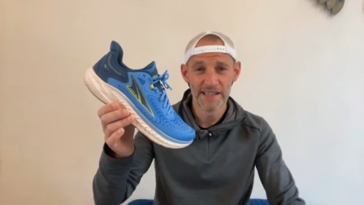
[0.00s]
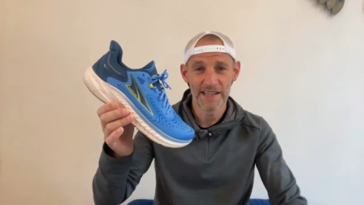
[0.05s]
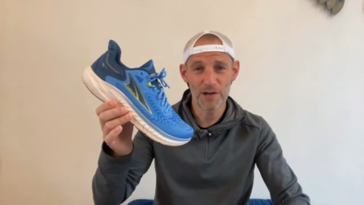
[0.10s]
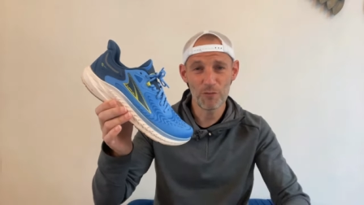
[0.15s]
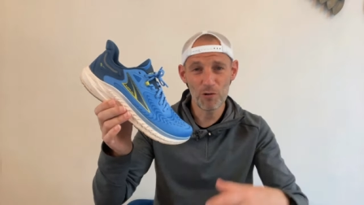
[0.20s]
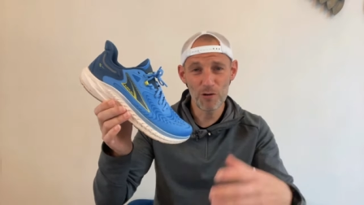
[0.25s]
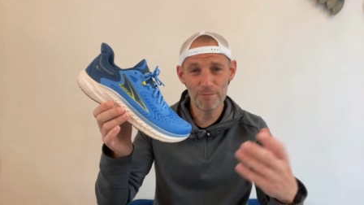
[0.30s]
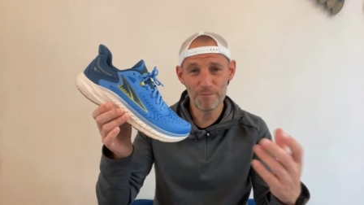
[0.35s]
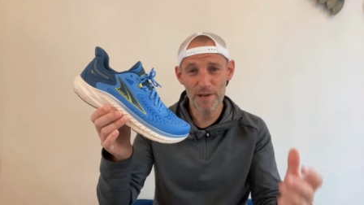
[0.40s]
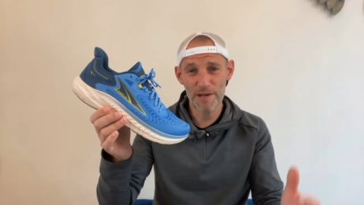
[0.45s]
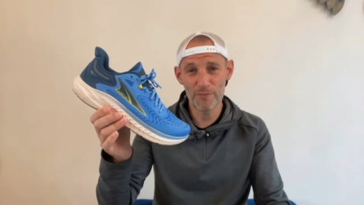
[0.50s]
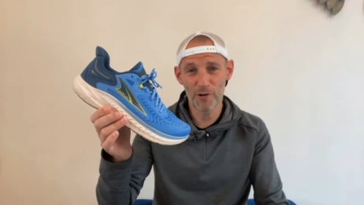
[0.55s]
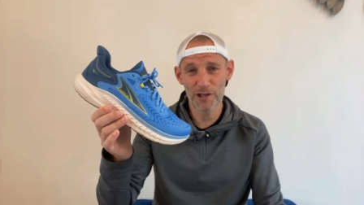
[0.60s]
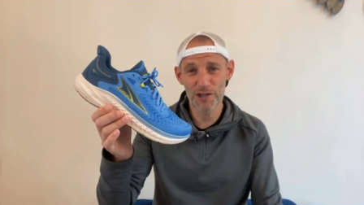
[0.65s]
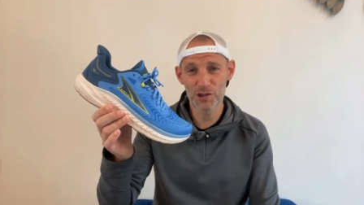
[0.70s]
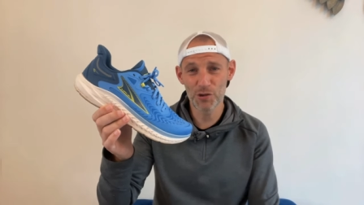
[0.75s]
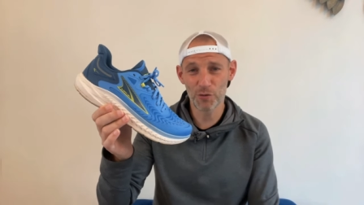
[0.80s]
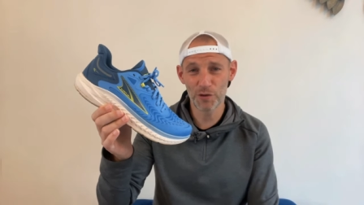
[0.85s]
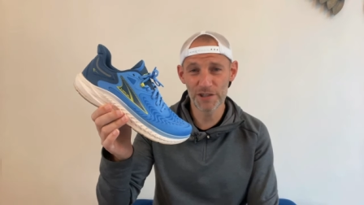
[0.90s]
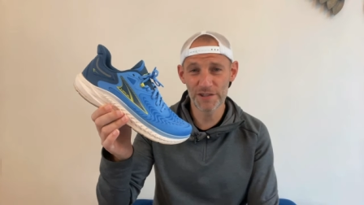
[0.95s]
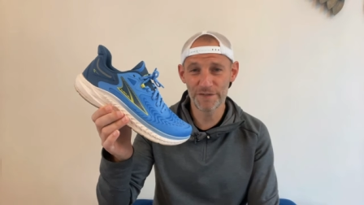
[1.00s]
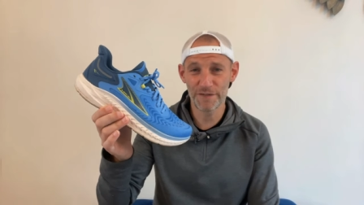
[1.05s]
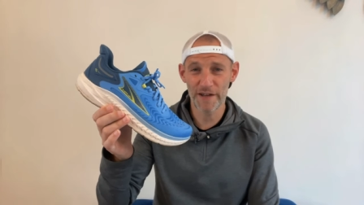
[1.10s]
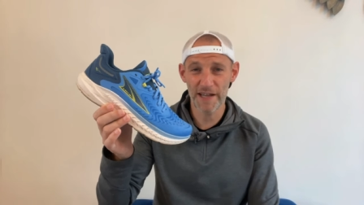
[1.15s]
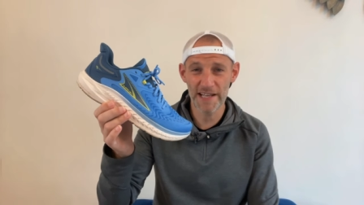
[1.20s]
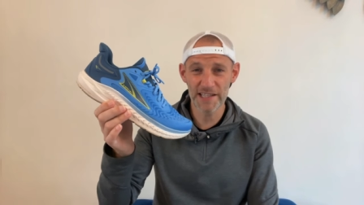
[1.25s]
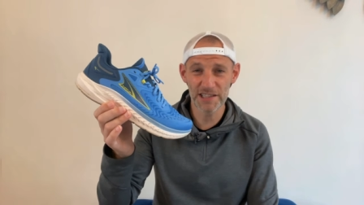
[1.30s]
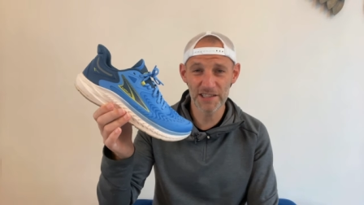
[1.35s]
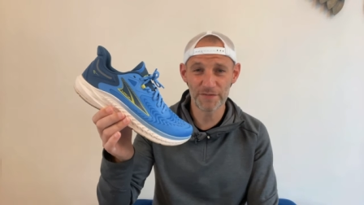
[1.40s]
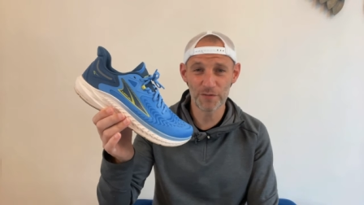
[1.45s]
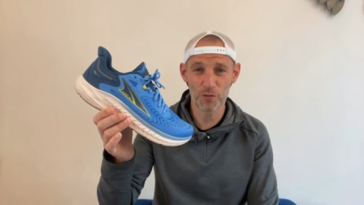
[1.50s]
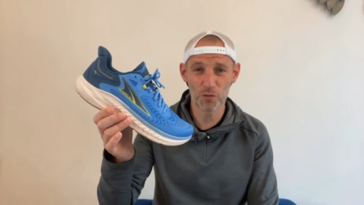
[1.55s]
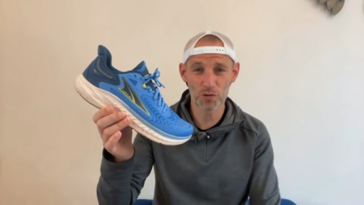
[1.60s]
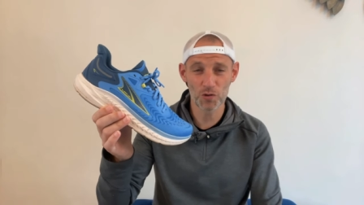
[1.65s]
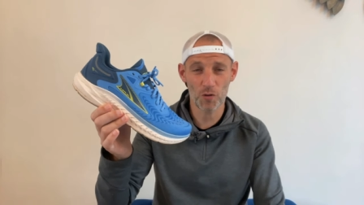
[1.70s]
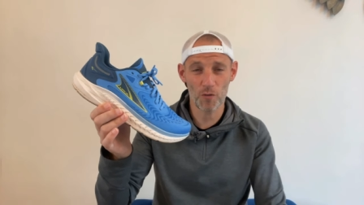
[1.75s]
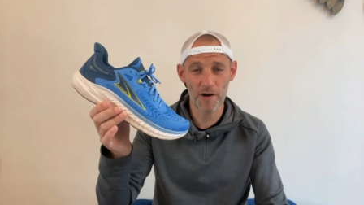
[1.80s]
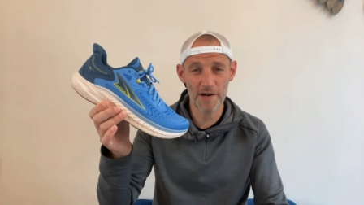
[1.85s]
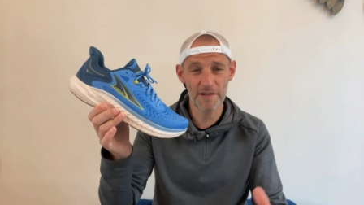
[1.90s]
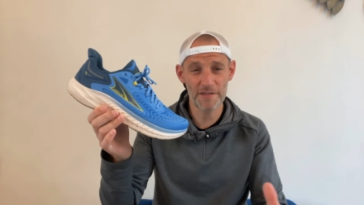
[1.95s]
They wouldn't be my choice for
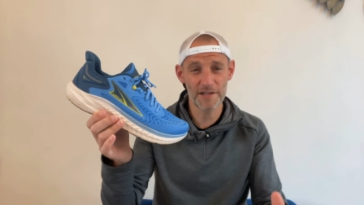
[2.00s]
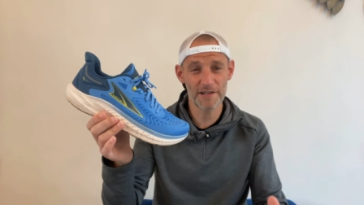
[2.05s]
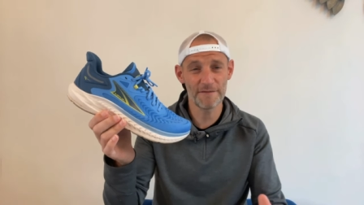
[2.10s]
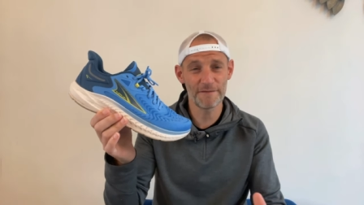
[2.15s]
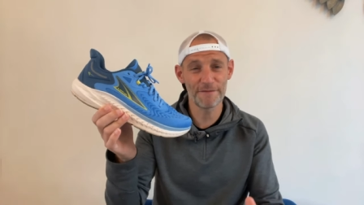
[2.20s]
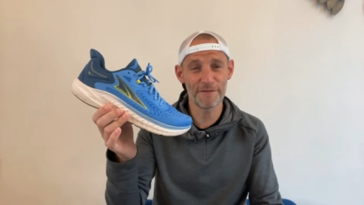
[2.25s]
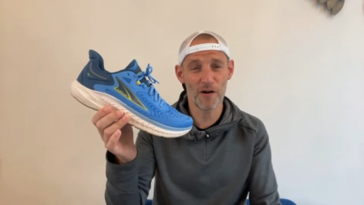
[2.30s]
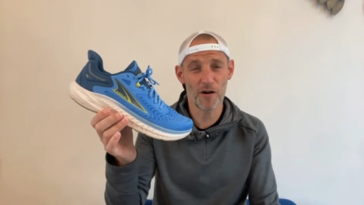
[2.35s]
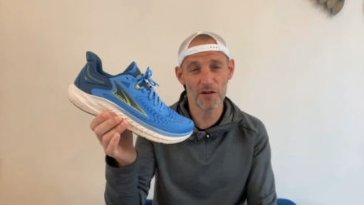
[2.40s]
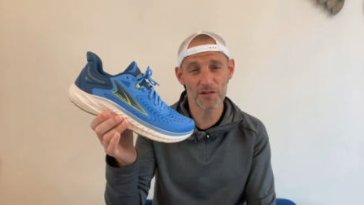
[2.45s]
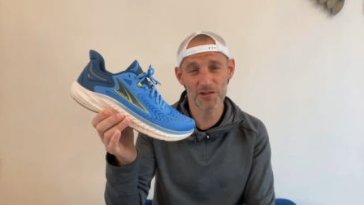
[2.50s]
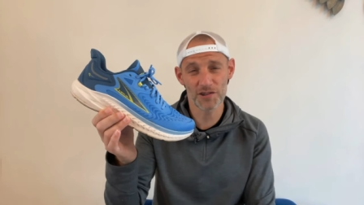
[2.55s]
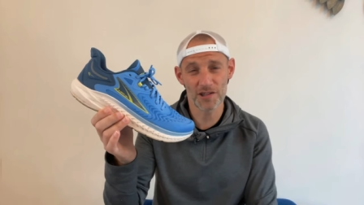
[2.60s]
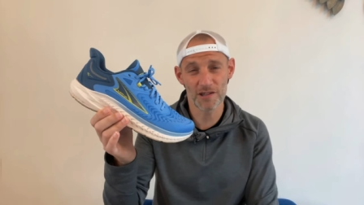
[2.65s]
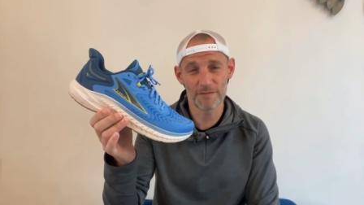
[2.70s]
intervals or anything faster